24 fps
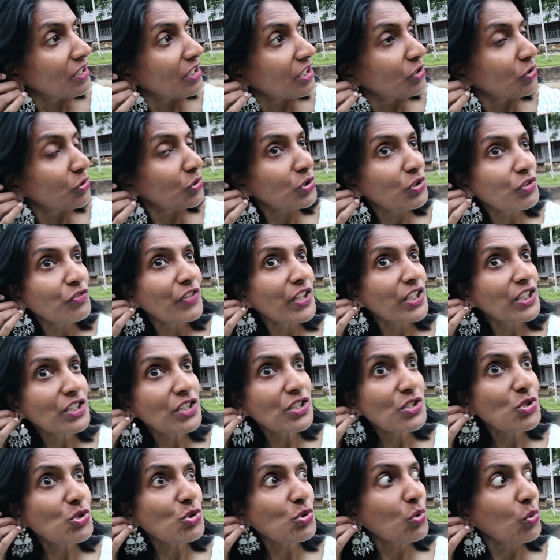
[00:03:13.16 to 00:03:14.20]
You know, the weather
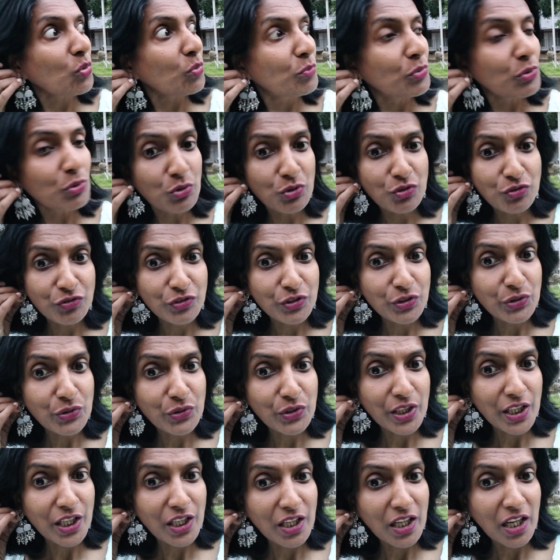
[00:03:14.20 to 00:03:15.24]
is so beautiful
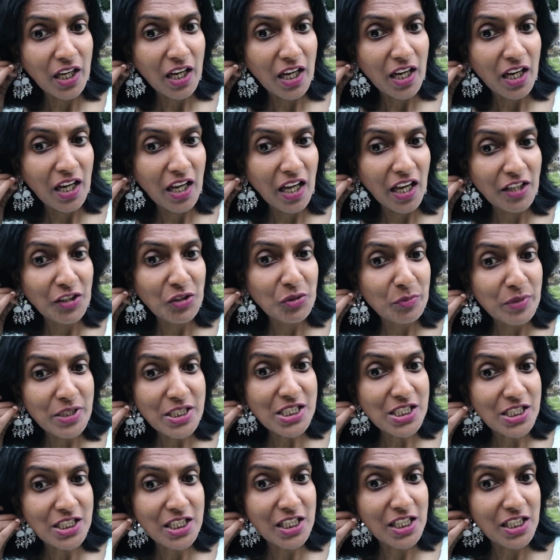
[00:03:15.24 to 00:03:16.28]
today, and to be
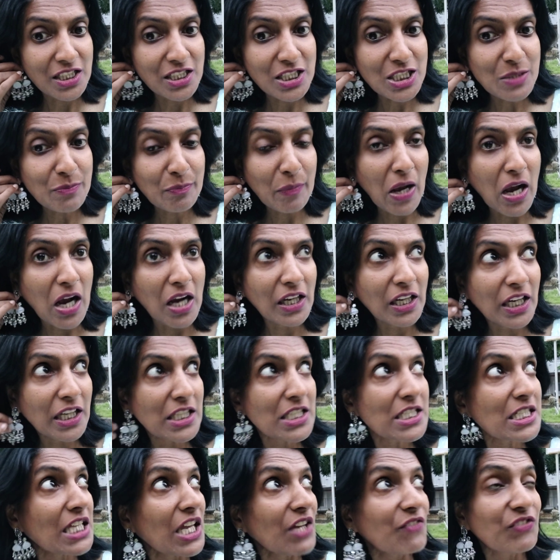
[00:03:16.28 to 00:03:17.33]
sitting in this park
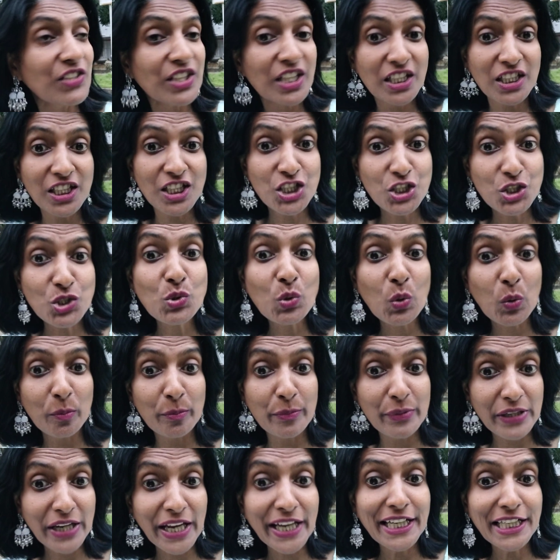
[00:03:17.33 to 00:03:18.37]
at 7 and it's so
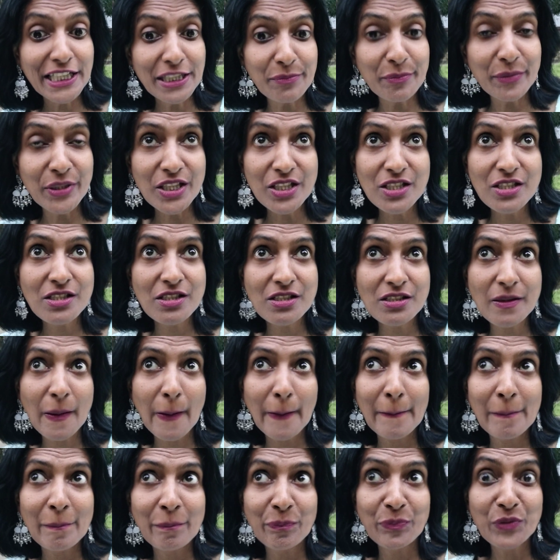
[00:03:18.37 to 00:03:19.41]
bright means
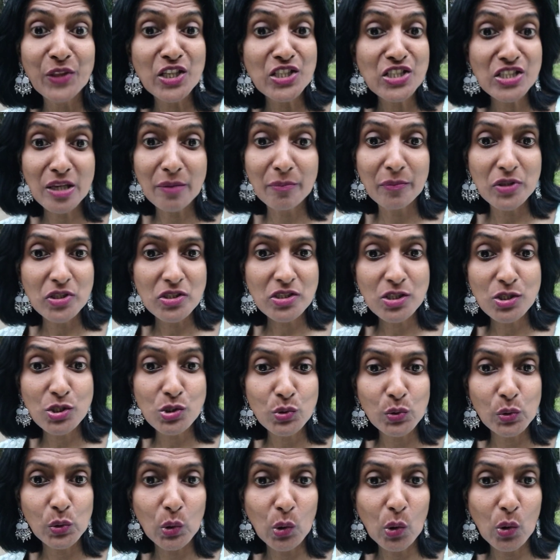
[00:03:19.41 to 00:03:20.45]
the summers are
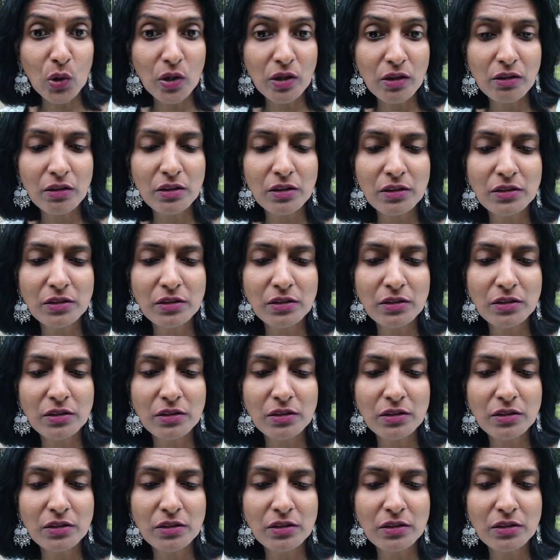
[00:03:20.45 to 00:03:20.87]
so long.